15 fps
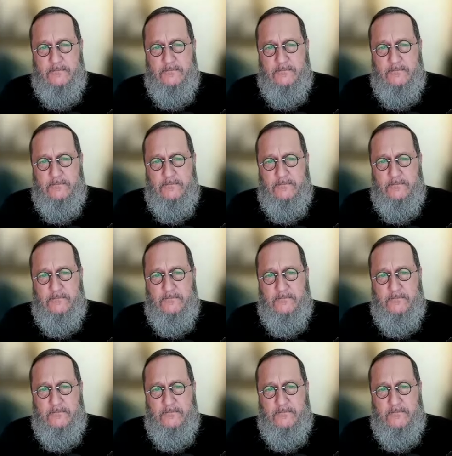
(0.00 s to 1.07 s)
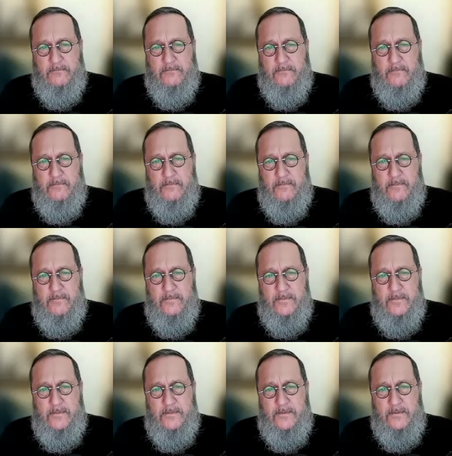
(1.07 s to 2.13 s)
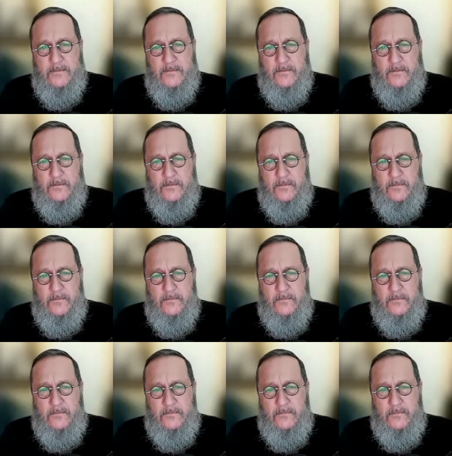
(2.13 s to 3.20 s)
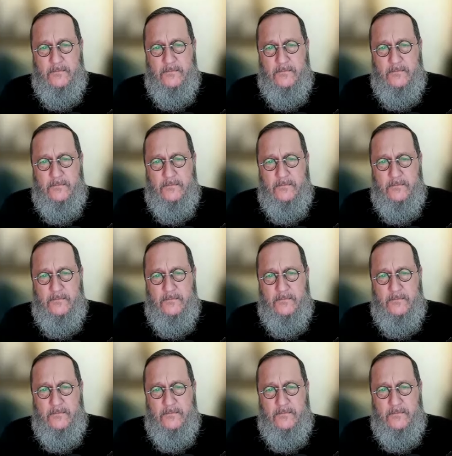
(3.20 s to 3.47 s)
No one is speaking in this clip.